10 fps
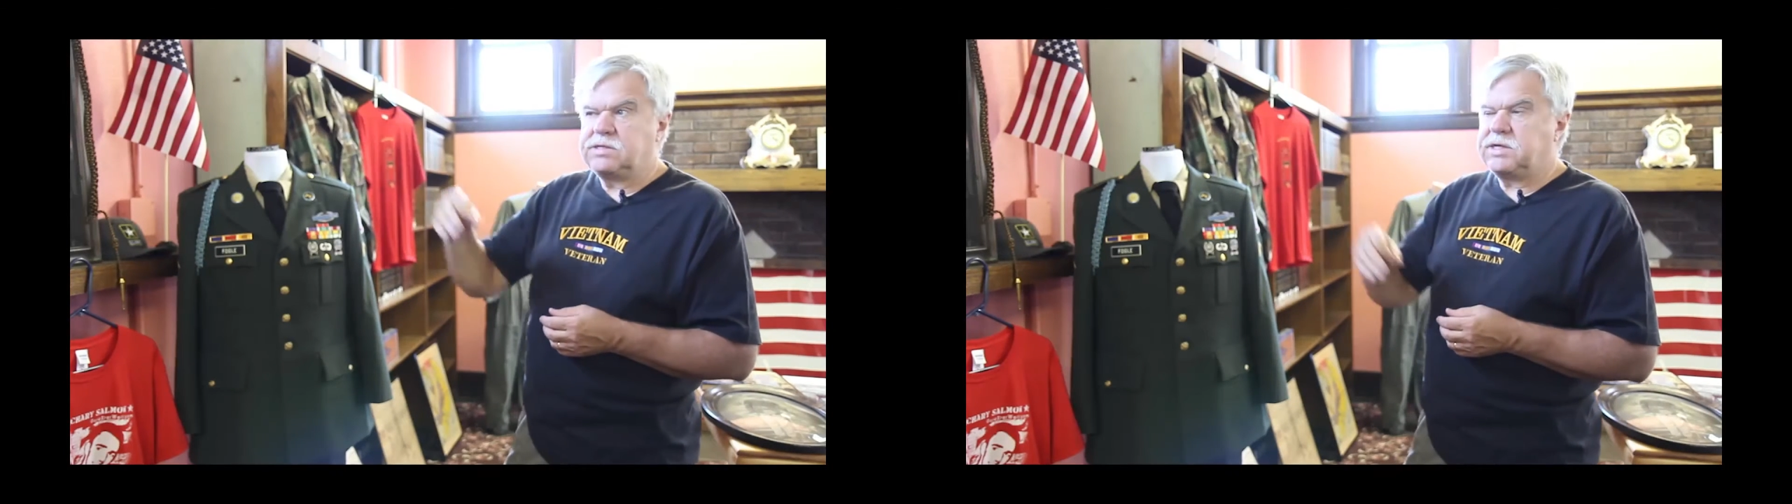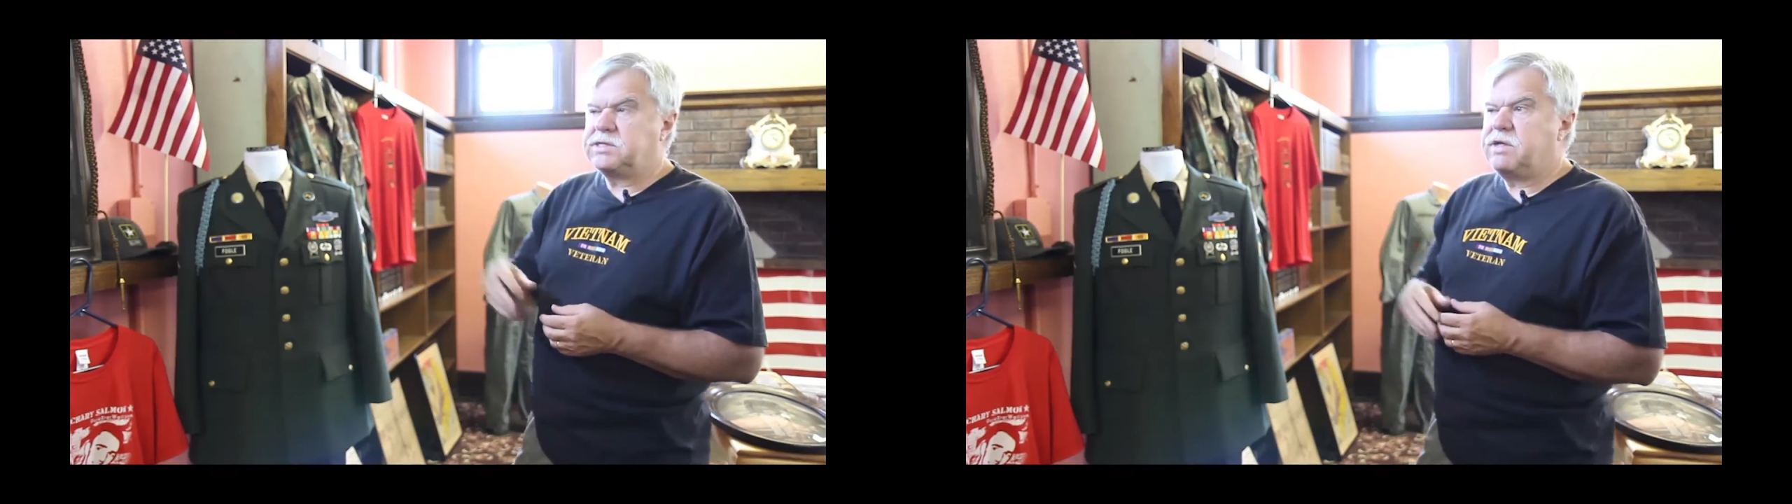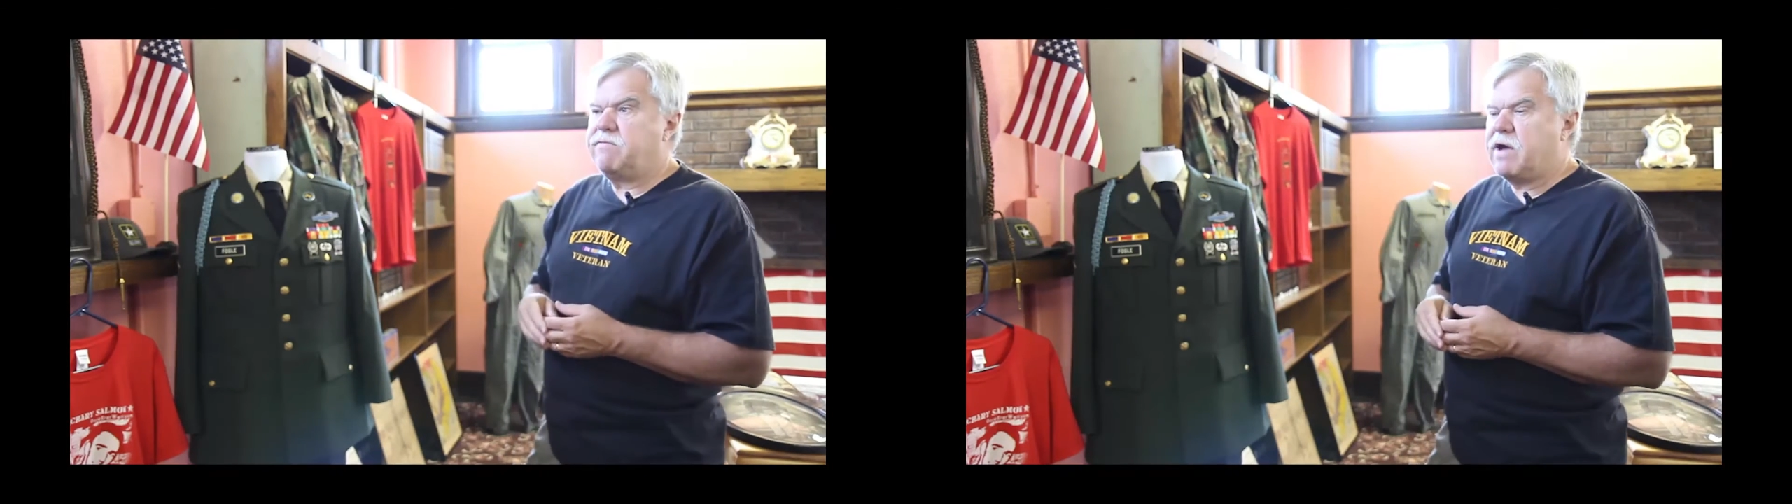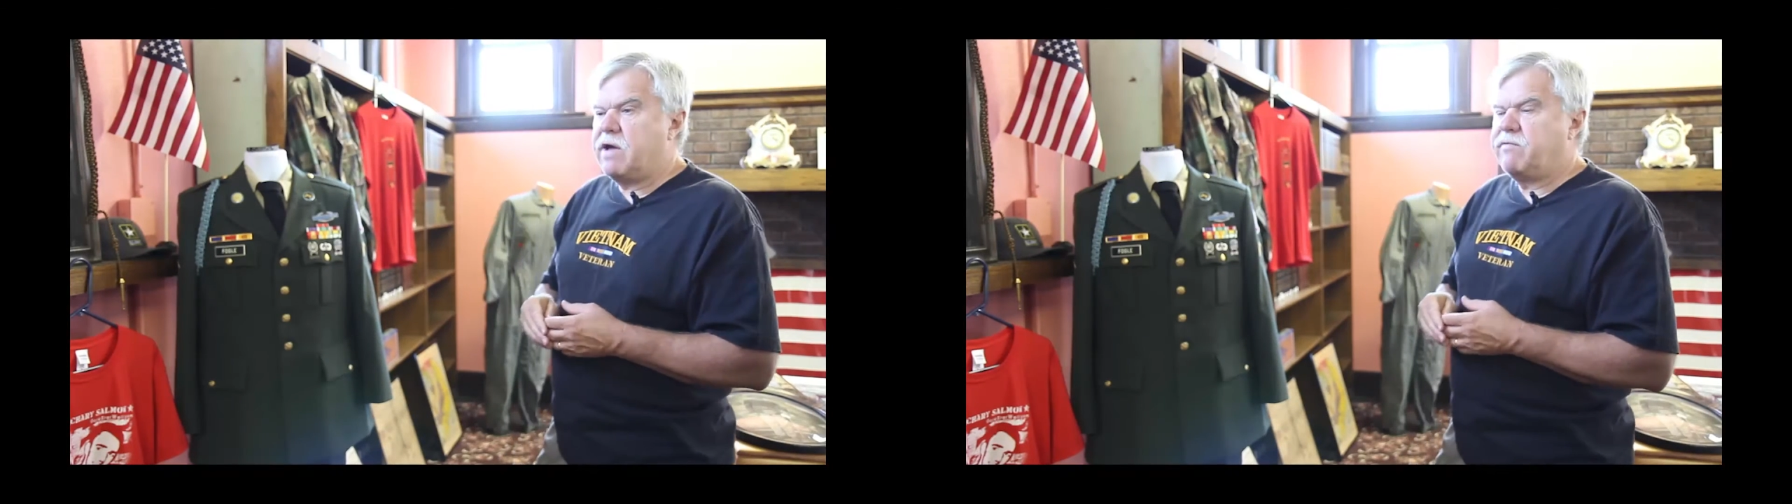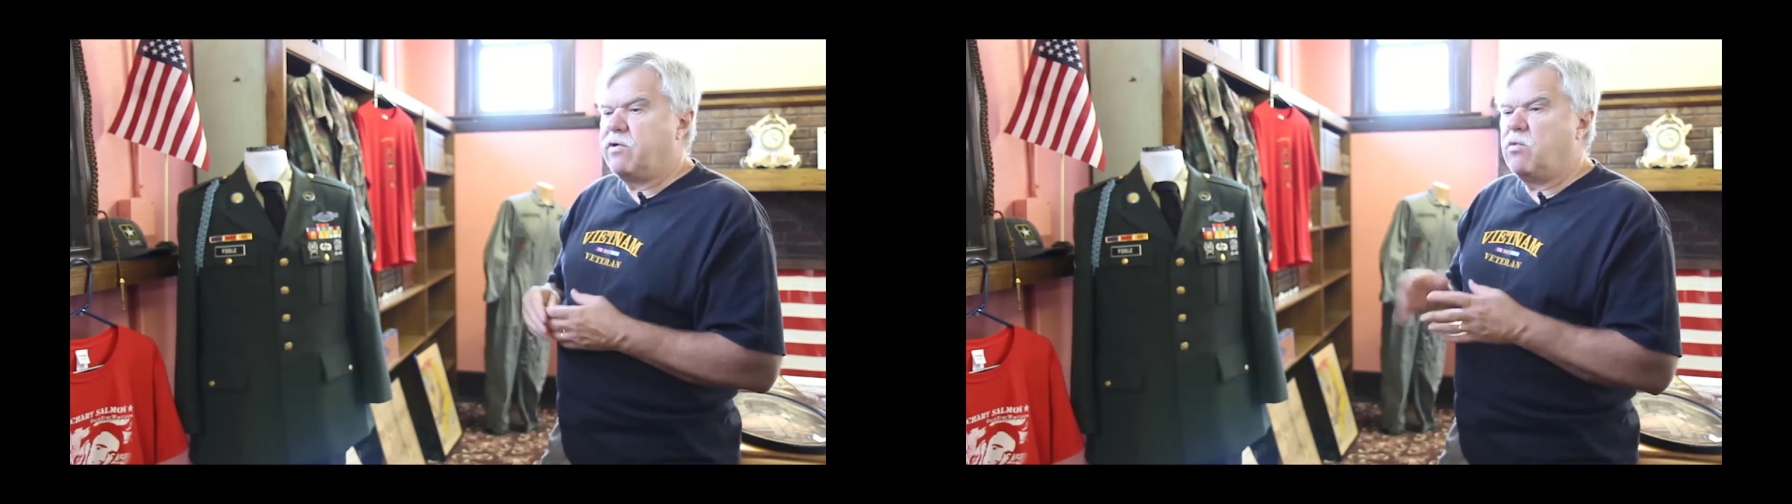in
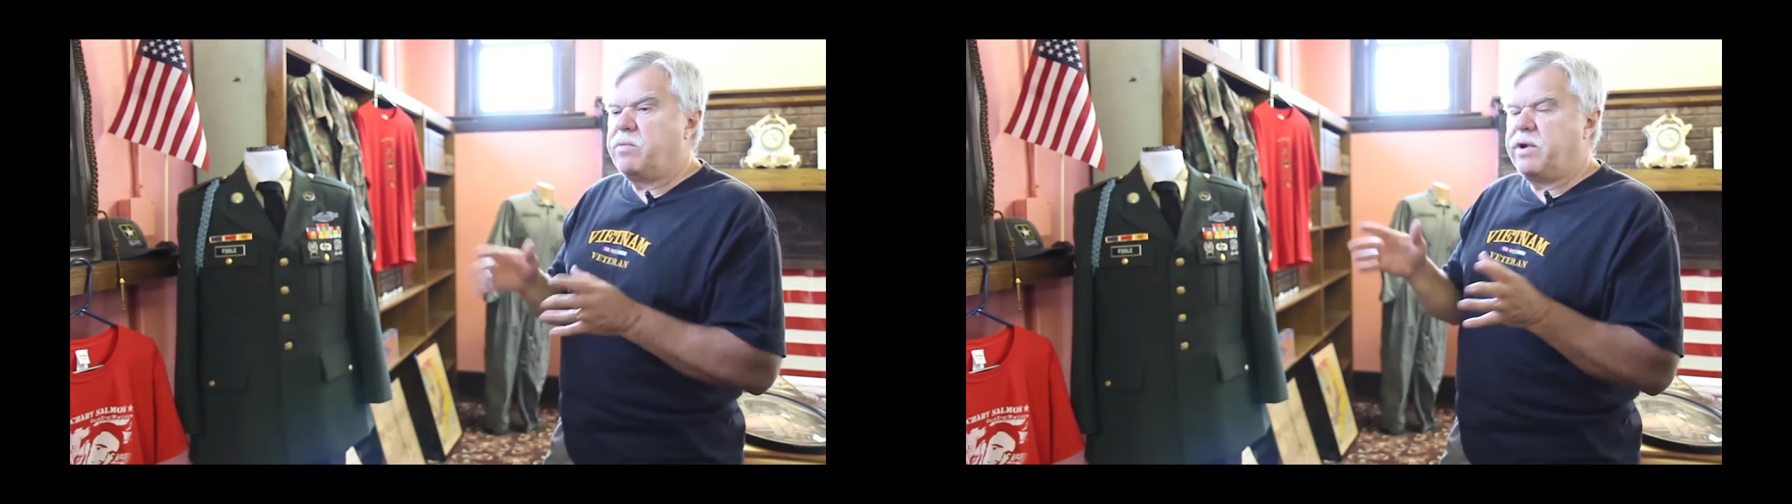65 and